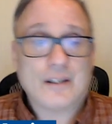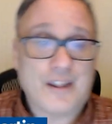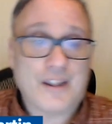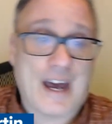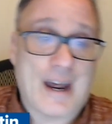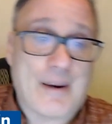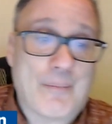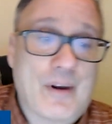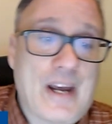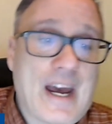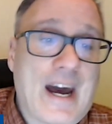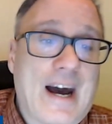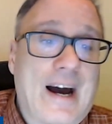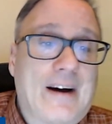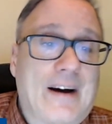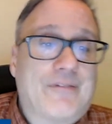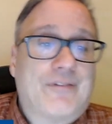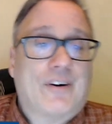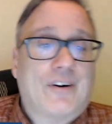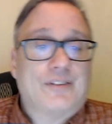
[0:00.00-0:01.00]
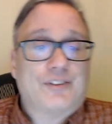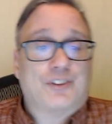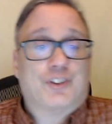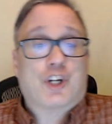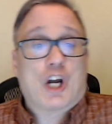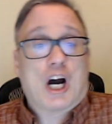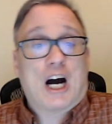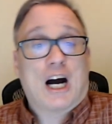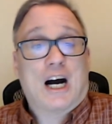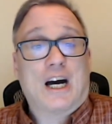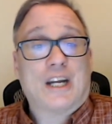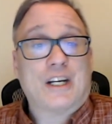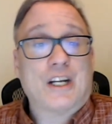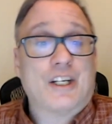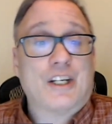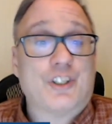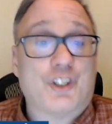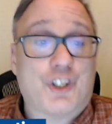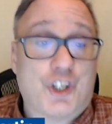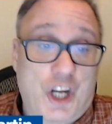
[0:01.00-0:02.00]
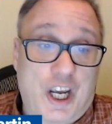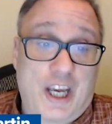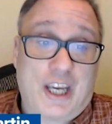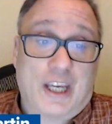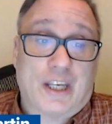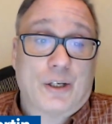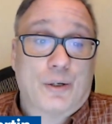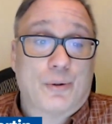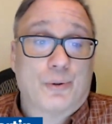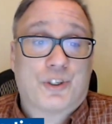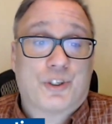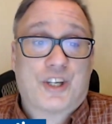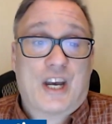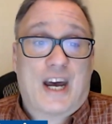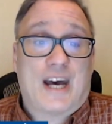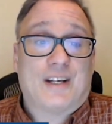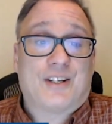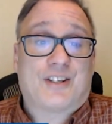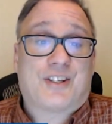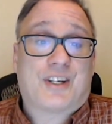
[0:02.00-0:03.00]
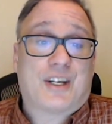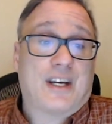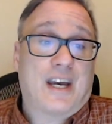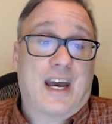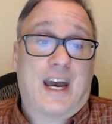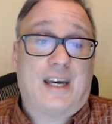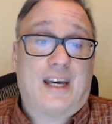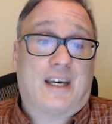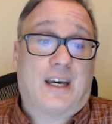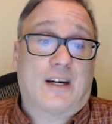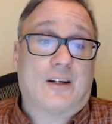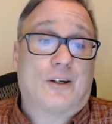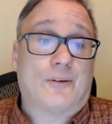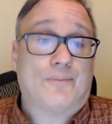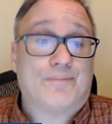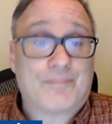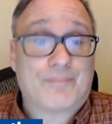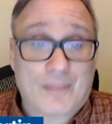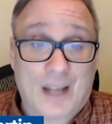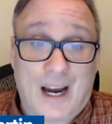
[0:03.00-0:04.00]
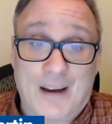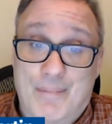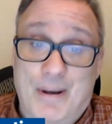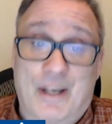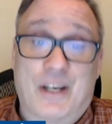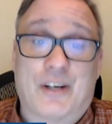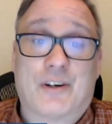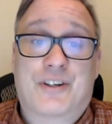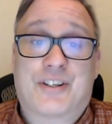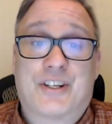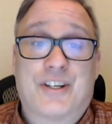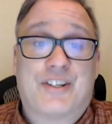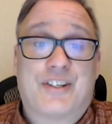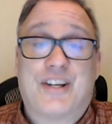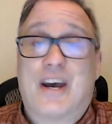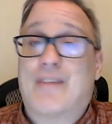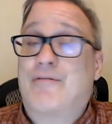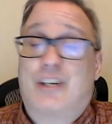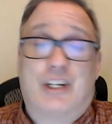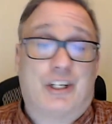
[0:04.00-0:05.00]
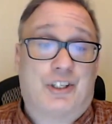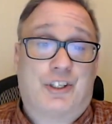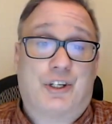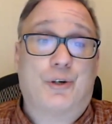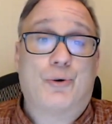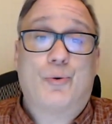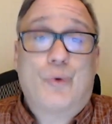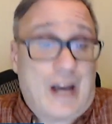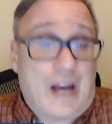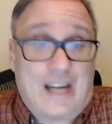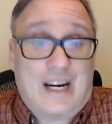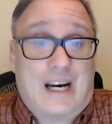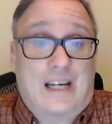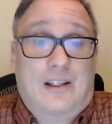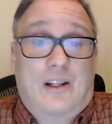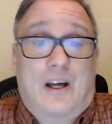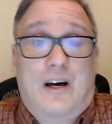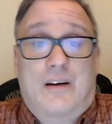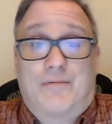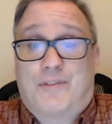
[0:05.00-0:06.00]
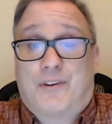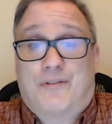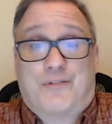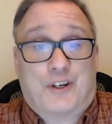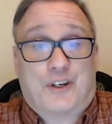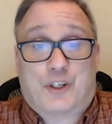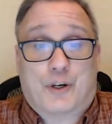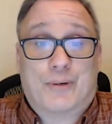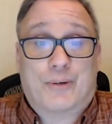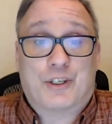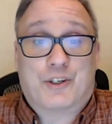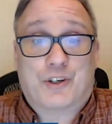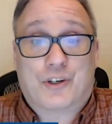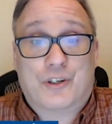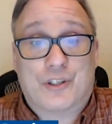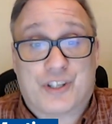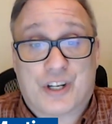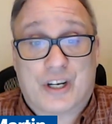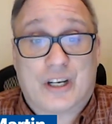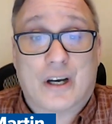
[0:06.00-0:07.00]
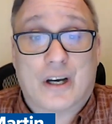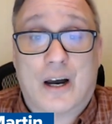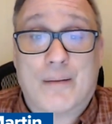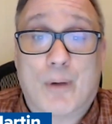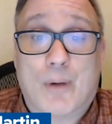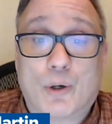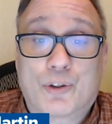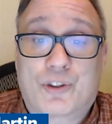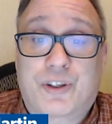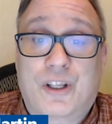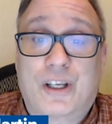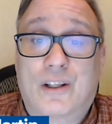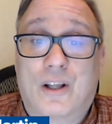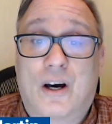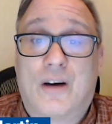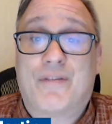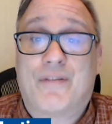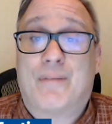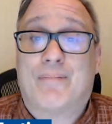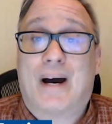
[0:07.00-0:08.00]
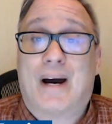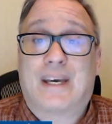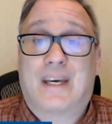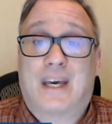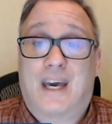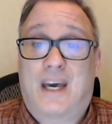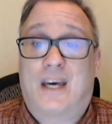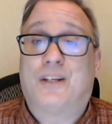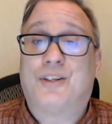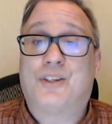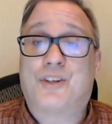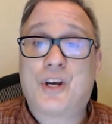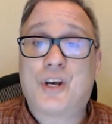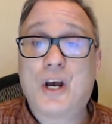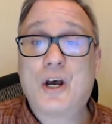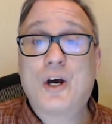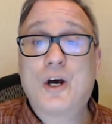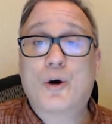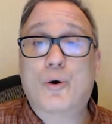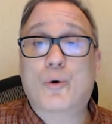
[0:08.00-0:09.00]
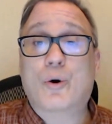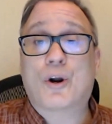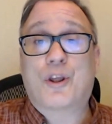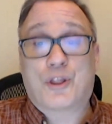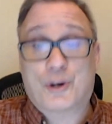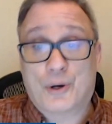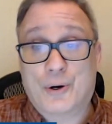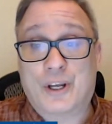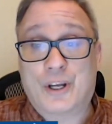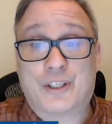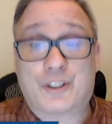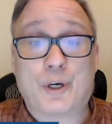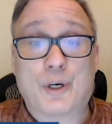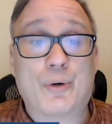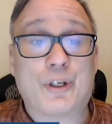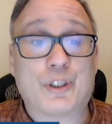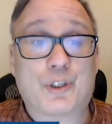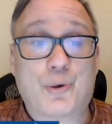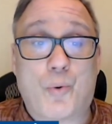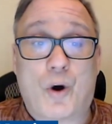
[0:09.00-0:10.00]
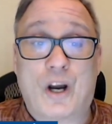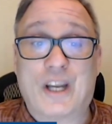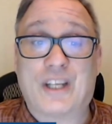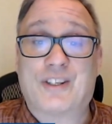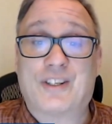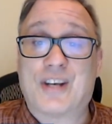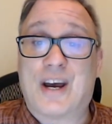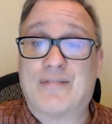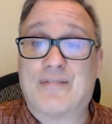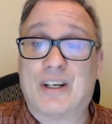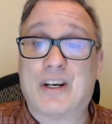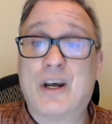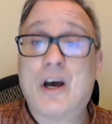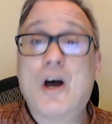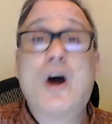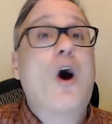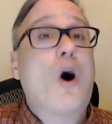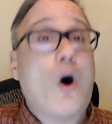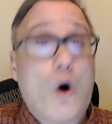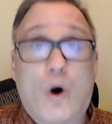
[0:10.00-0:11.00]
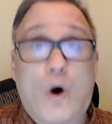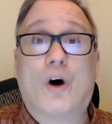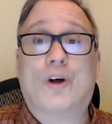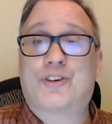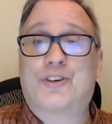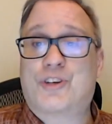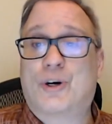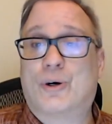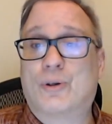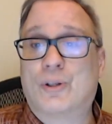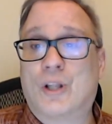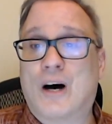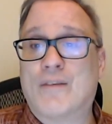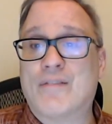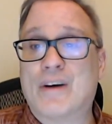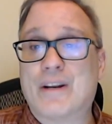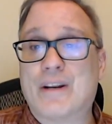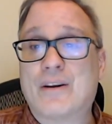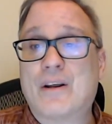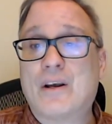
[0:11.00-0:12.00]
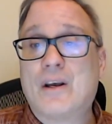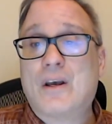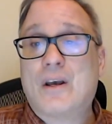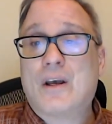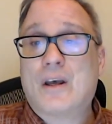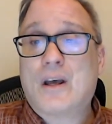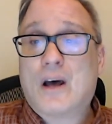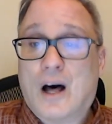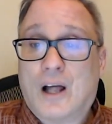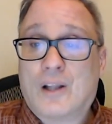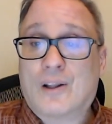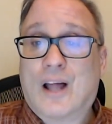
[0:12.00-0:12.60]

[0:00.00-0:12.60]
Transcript: Then we have John G, who says, hey, Gil, I've been here since 72, and I love the fisherman jersey. I mostly love that my kids, who are 32 and 27, also love it. A